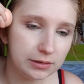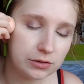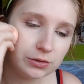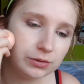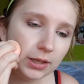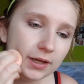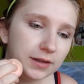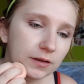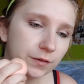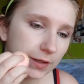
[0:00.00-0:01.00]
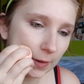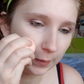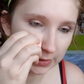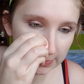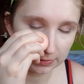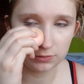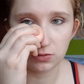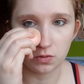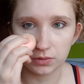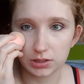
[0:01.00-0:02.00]
to like even out my skin
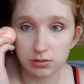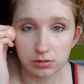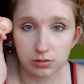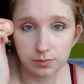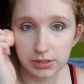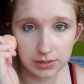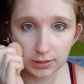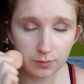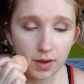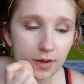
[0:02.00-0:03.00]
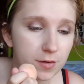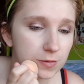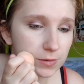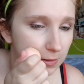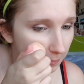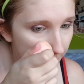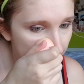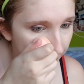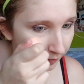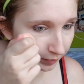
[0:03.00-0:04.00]
tone. That's just basically why I use it,
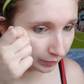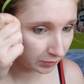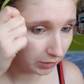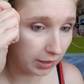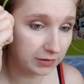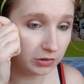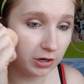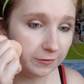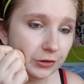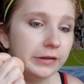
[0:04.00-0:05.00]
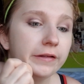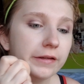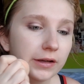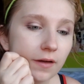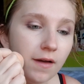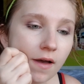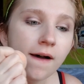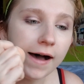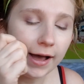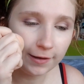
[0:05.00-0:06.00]
not to cover anything.
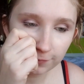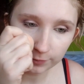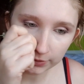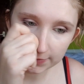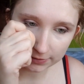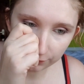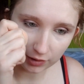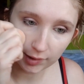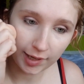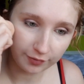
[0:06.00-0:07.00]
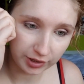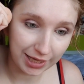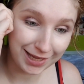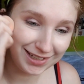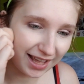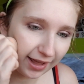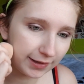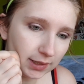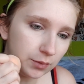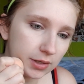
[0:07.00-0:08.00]
I have the blessing of not having any
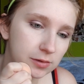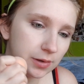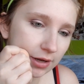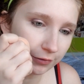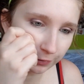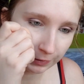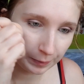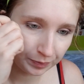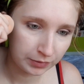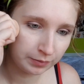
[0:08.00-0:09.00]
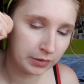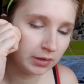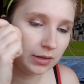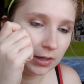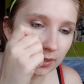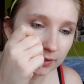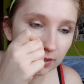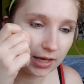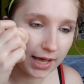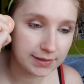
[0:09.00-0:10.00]
acne whatsoever. It
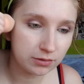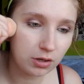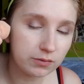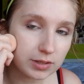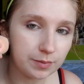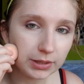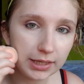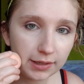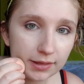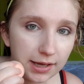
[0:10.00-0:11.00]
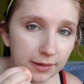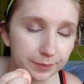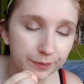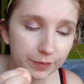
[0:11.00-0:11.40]
hasn't always been like that.